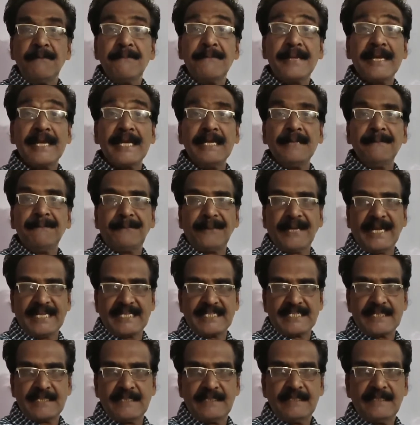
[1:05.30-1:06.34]
mean
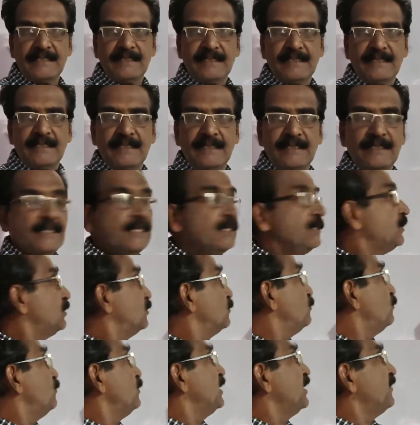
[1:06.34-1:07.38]
price.
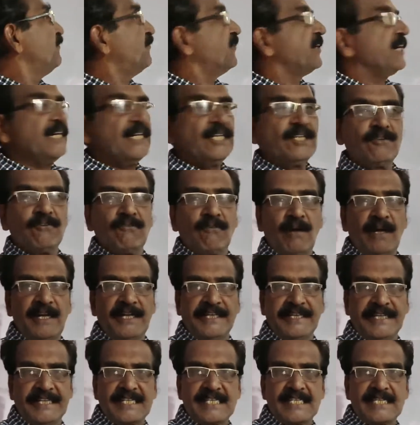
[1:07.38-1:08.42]
Two different
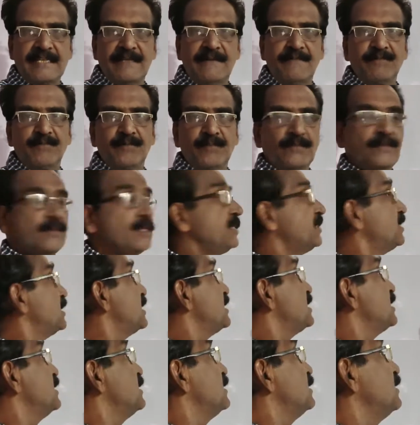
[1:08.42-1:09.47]
qualities. This
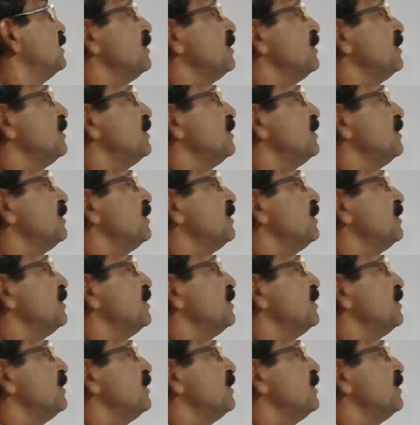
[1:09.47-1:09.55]
is